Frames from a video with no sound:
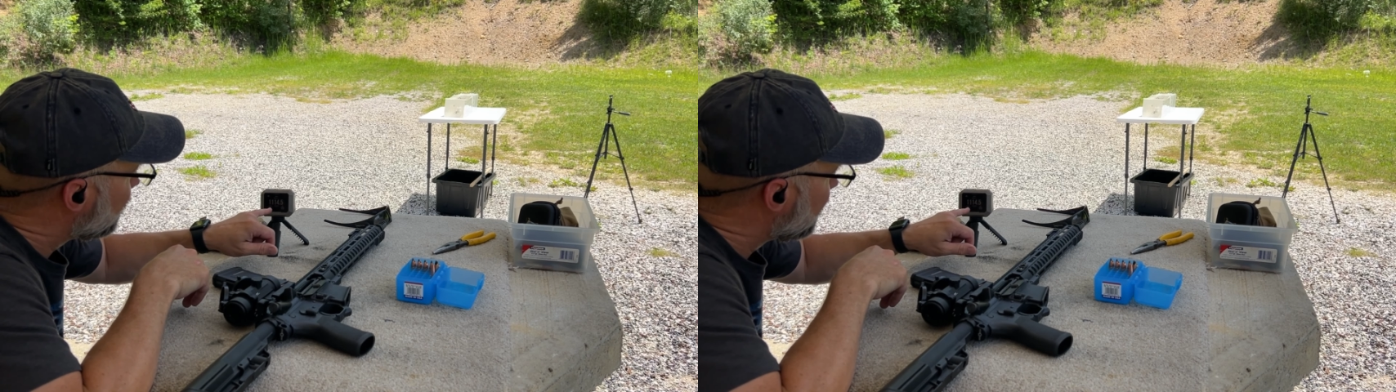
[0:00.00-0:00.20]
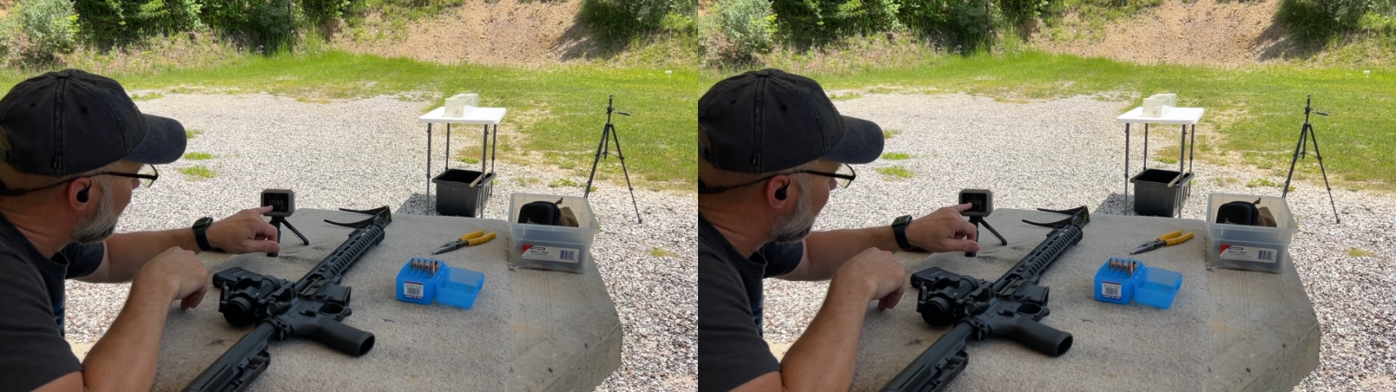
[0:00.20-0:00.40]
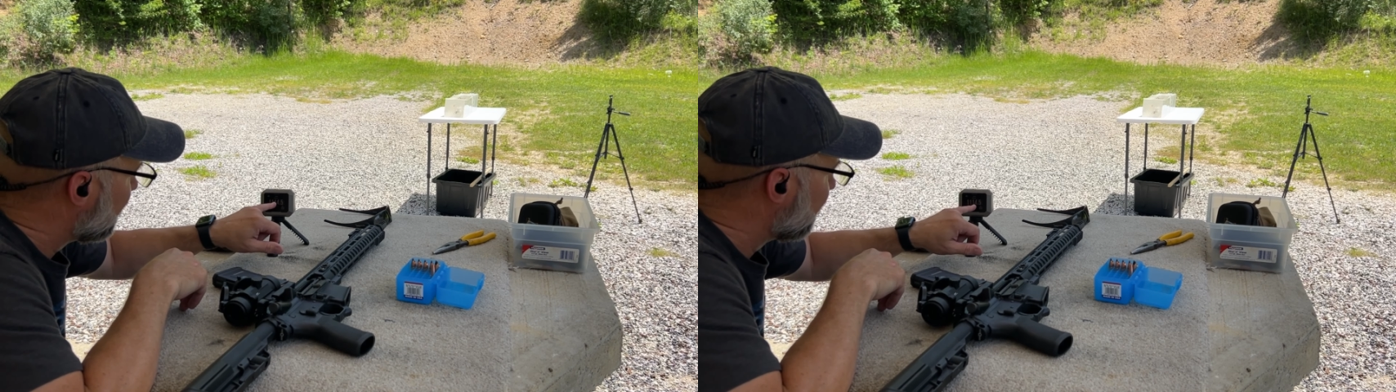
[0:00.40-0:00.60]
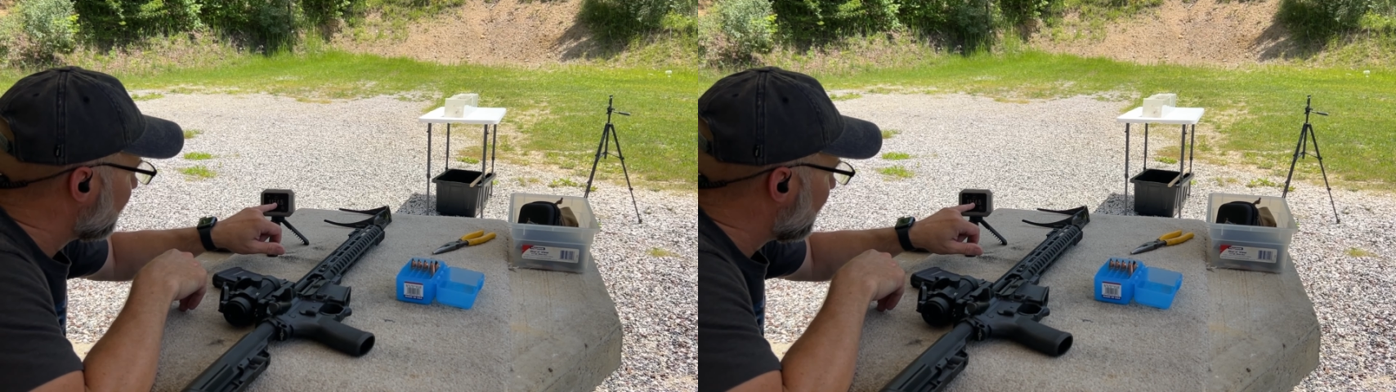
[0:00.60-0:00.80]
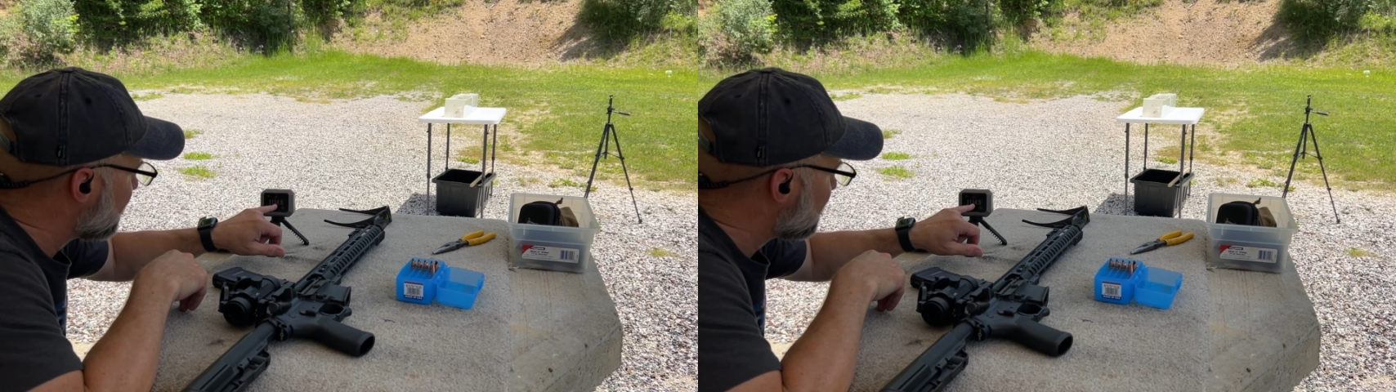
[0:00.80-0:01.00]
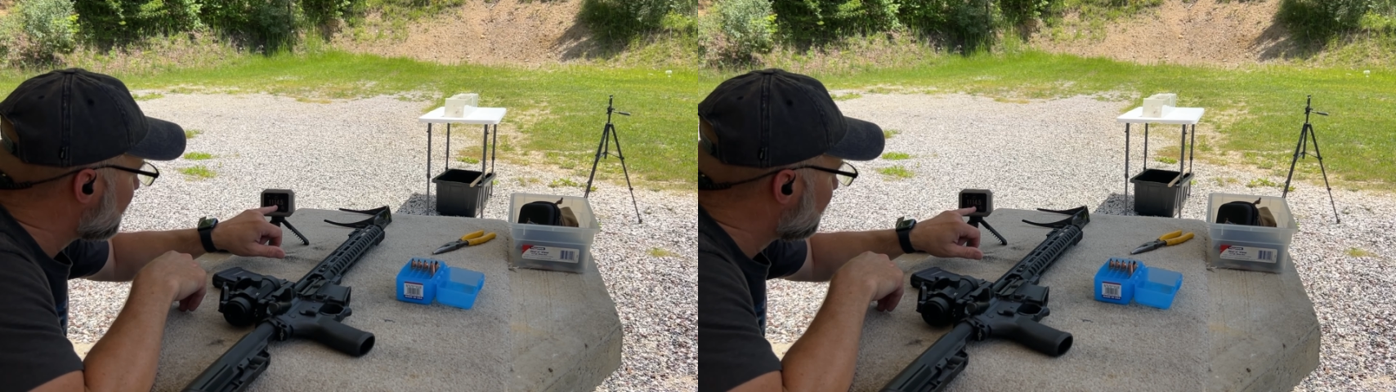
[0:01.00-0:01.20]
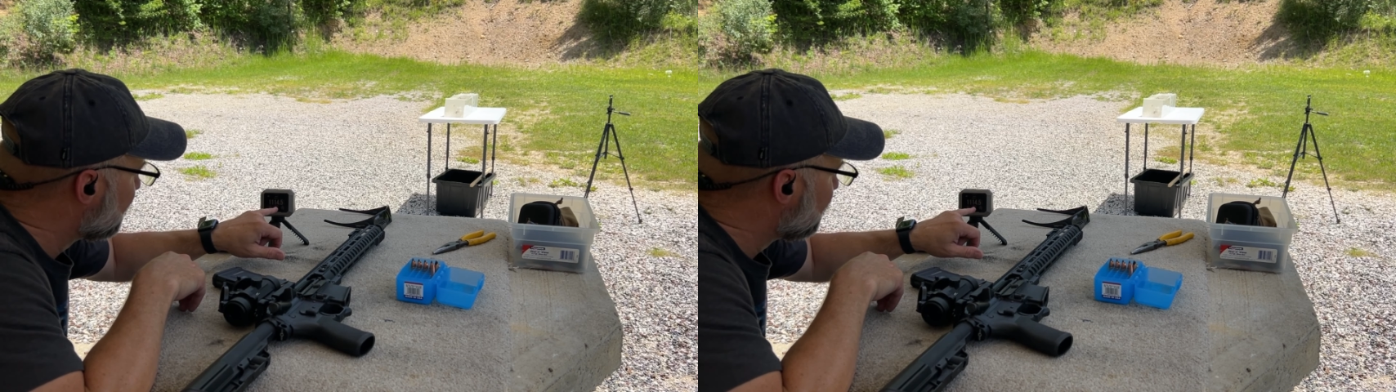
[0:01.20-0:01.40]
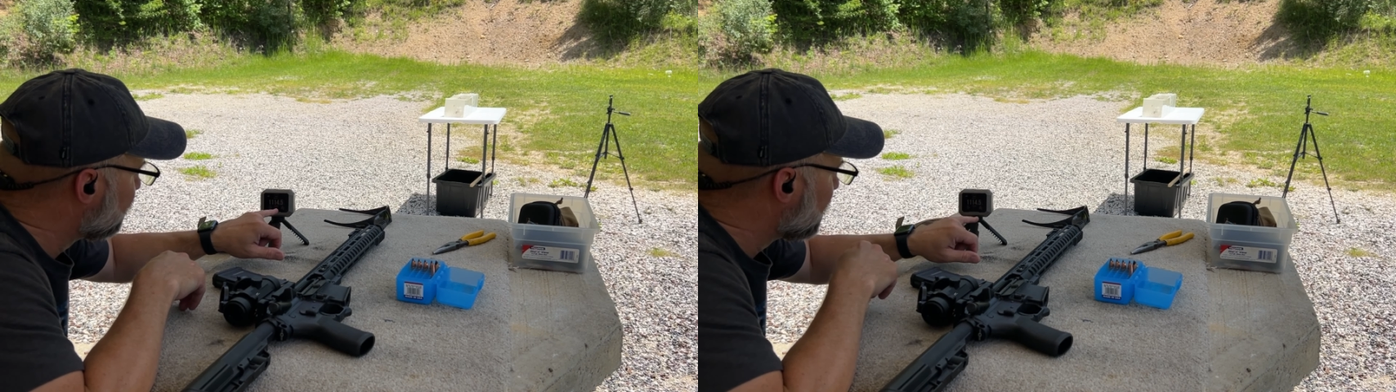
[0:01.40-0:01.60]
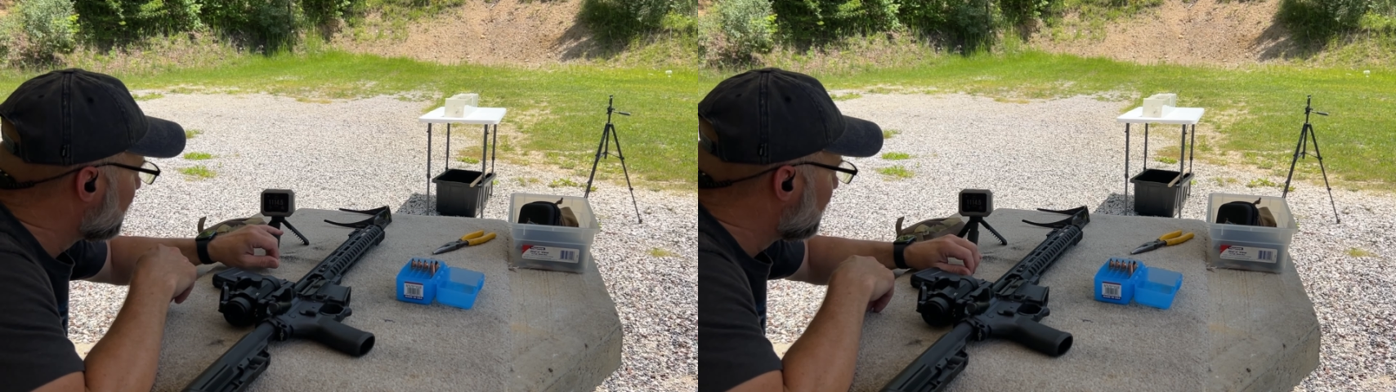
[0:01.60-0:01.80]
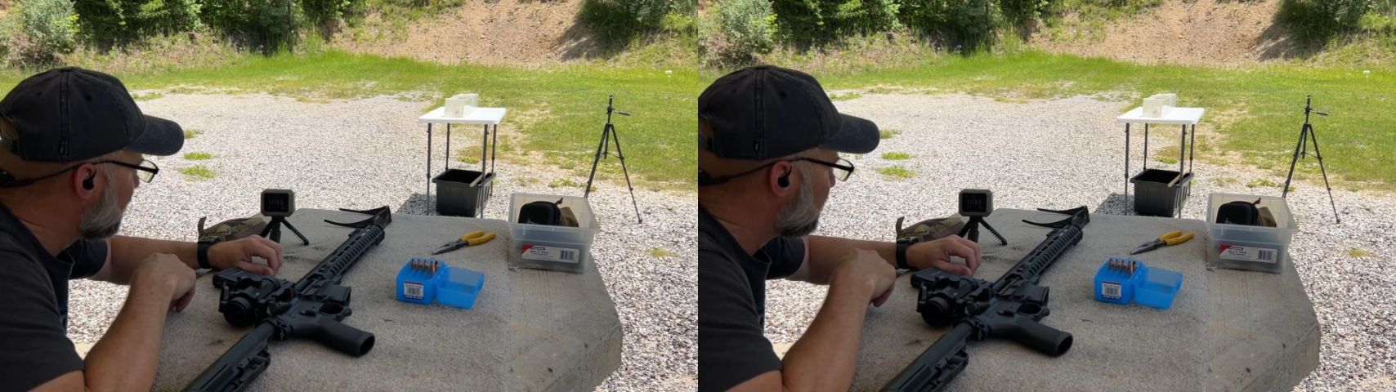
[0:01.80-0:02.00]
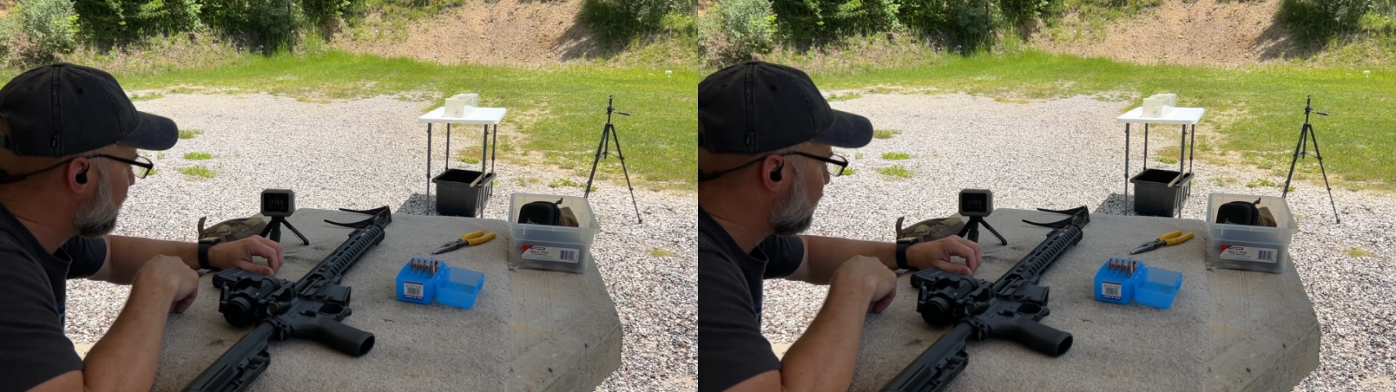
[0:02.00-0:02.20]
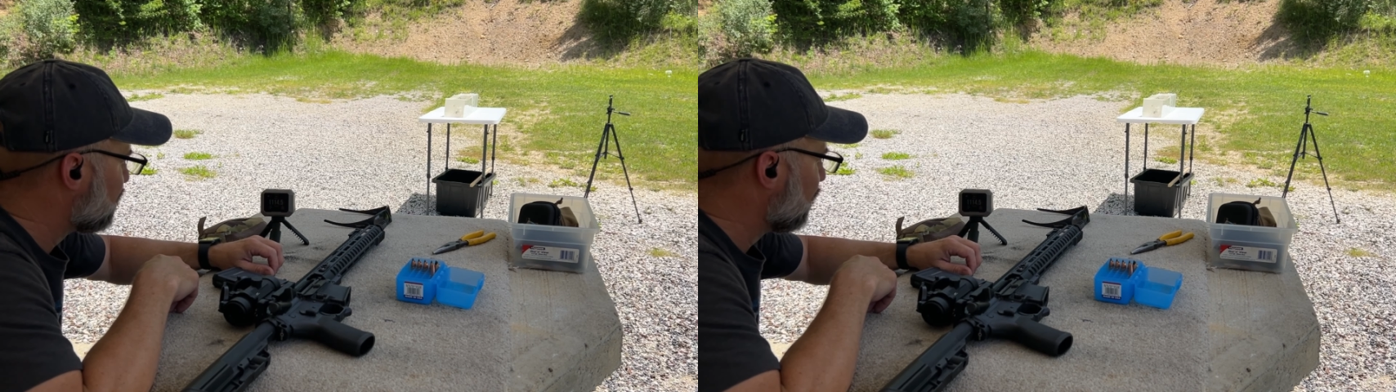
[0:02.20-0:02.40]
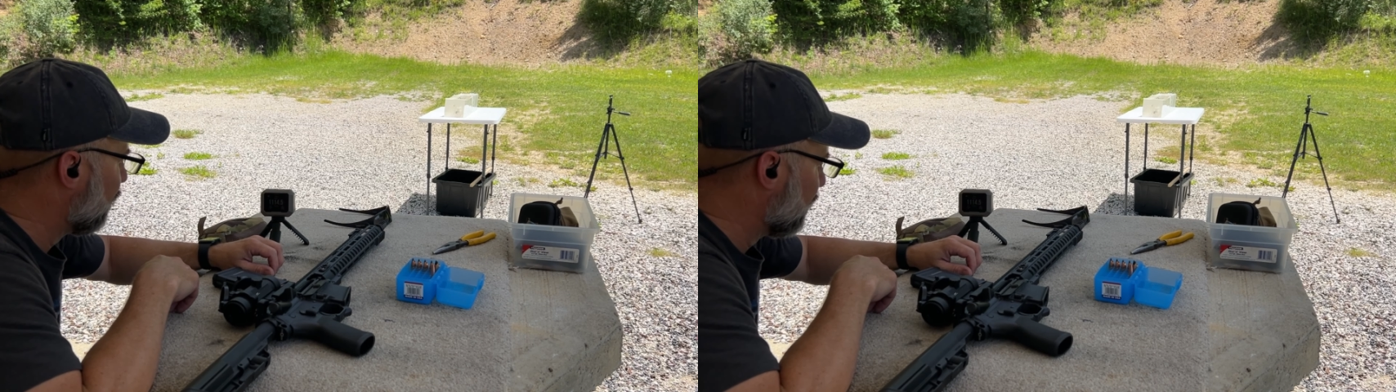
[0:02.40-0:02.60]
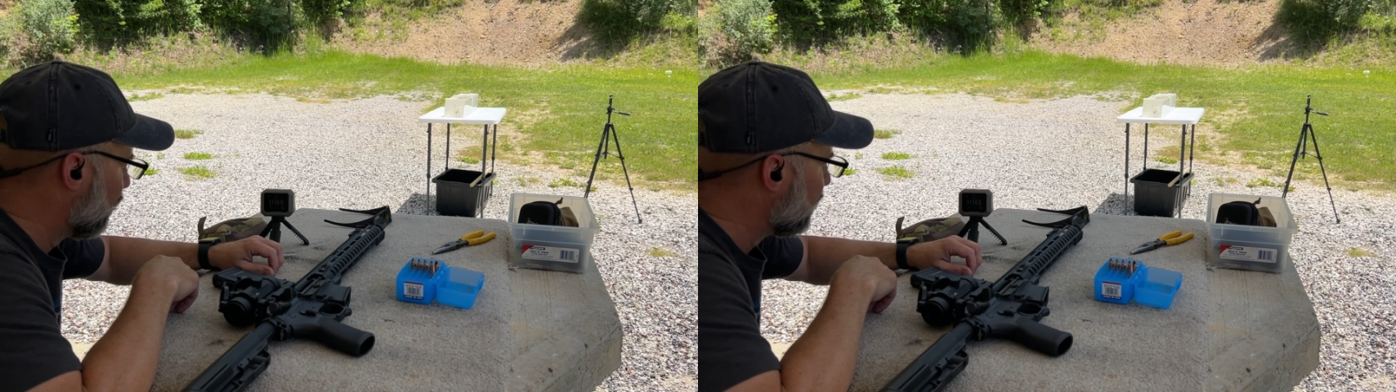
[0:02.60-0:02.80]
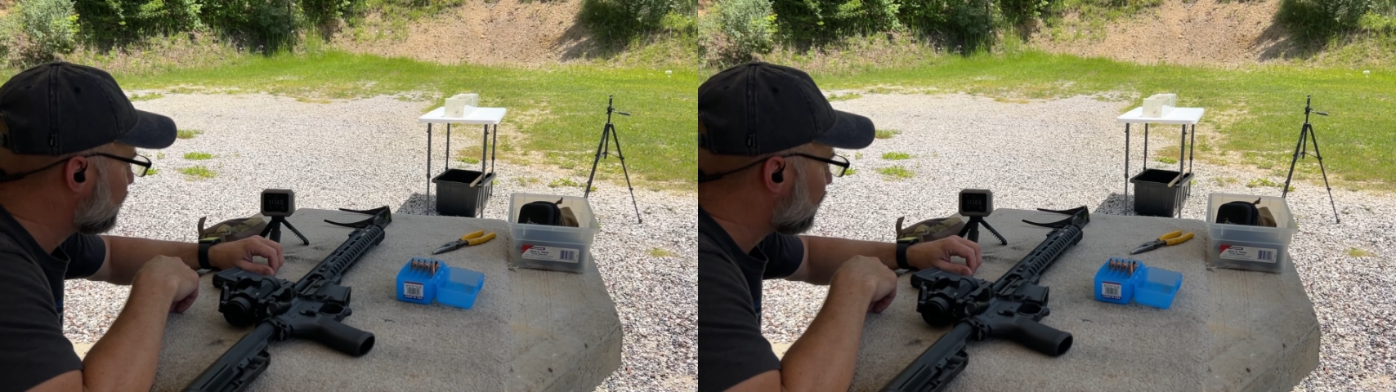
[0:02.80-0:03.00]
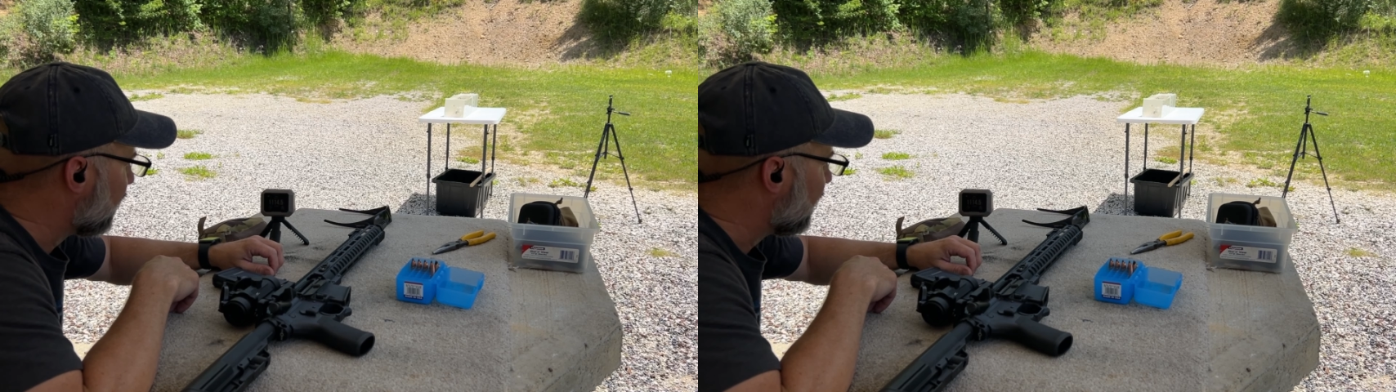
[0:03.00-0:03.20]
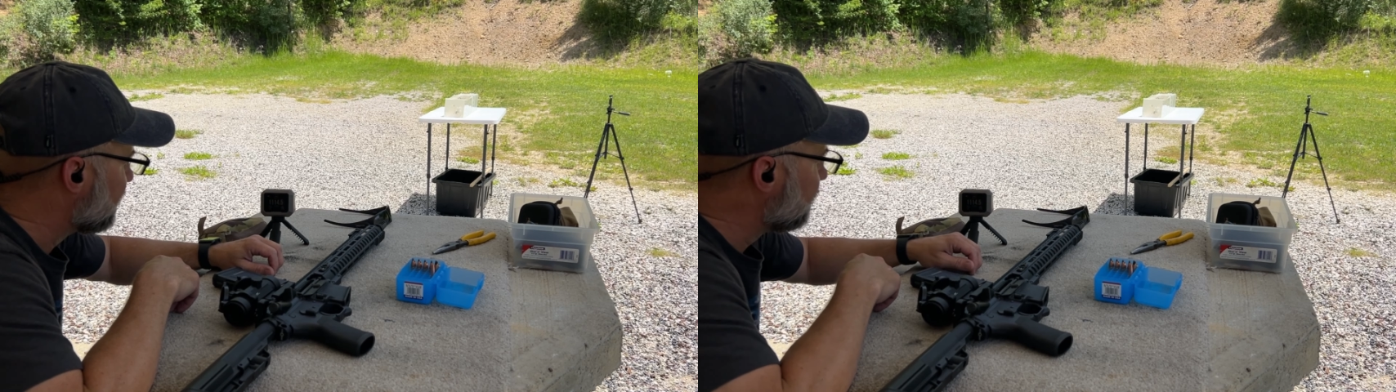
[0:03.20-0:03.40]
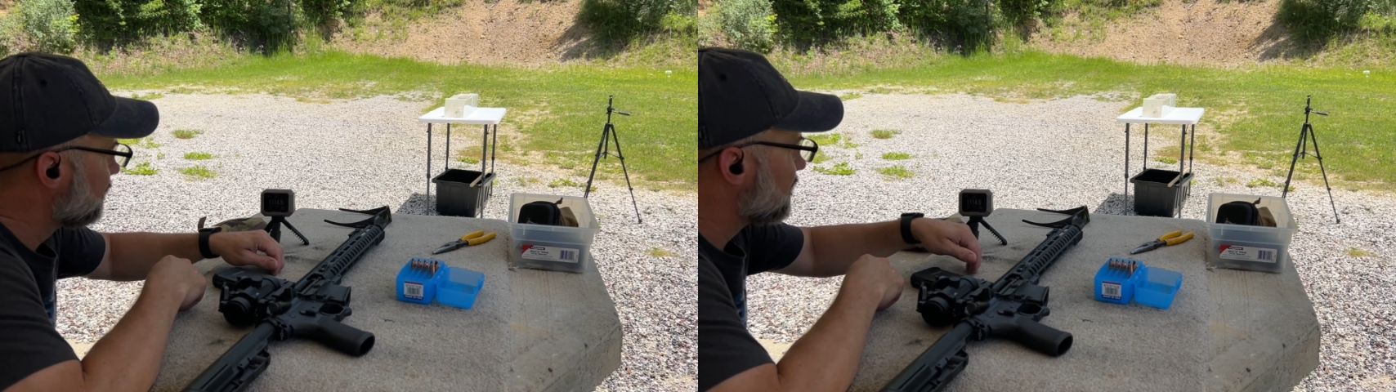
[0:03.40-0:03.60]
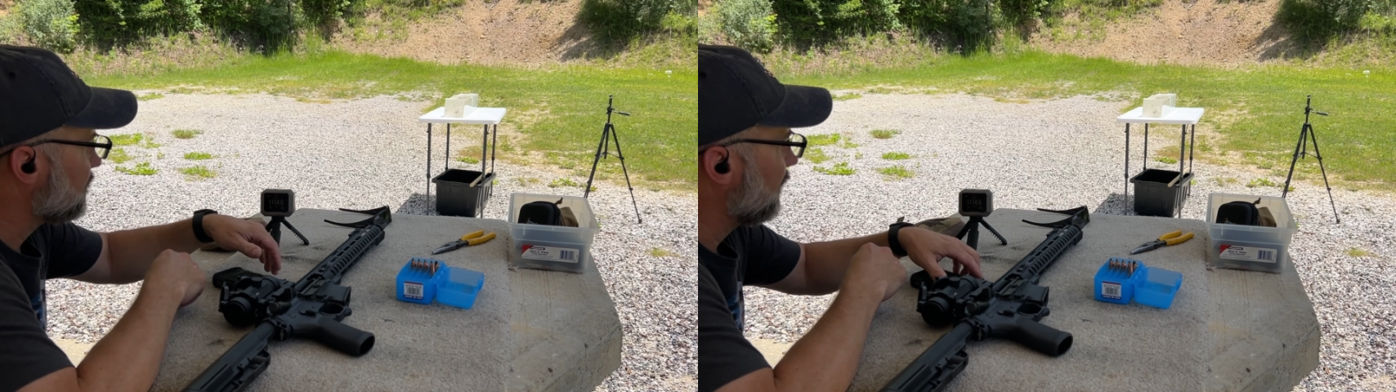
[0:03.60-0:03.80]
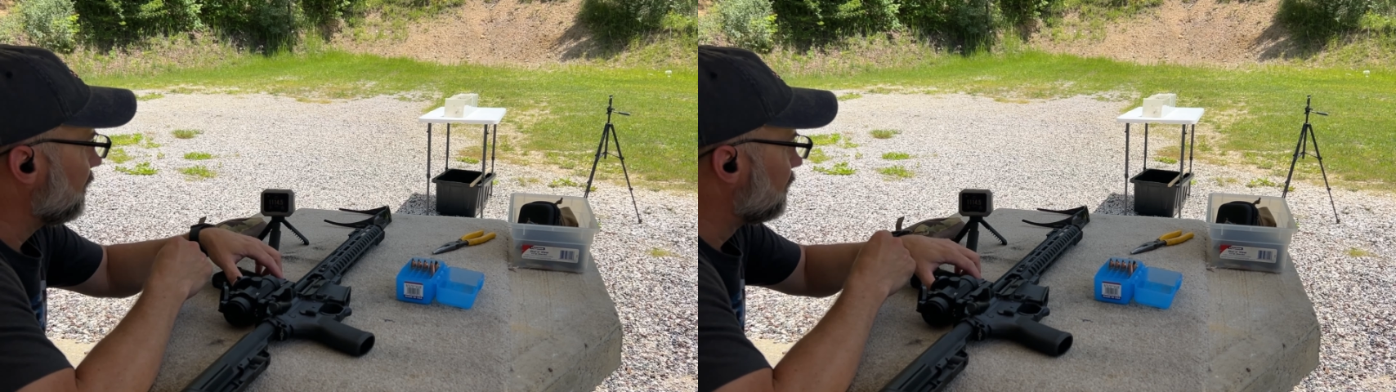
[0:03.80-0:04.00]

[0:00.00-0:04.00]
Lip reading: Nobody's mouth can be seen.